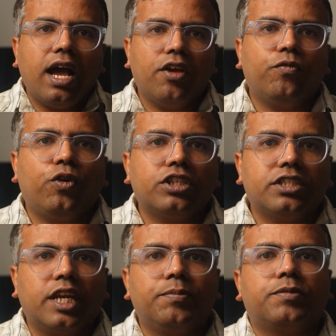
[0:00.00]
have watched
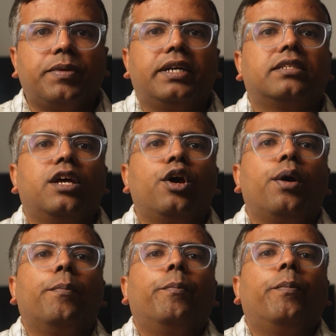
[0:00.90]
teams spend
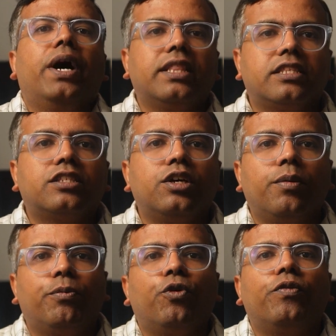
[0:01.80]
months
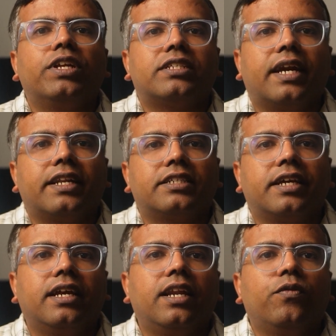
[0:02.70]
proving
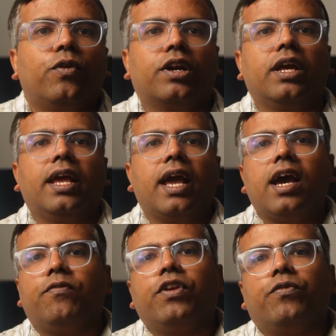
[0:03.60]
statistically what
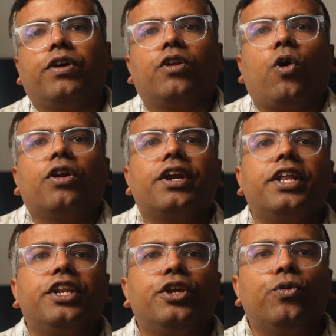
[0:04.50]
everyone
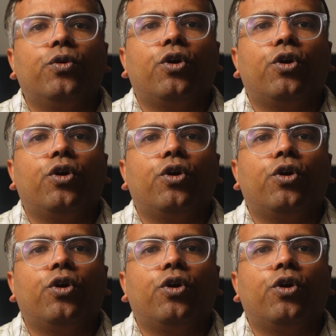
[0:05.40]
already knew